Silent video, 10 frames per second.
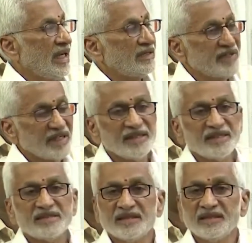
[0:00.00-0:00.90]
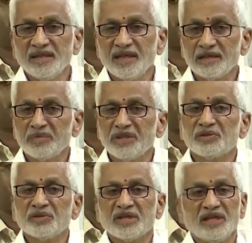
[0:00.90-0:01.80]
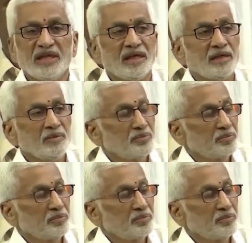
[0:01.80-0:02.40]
And very recently, I had been to Kerala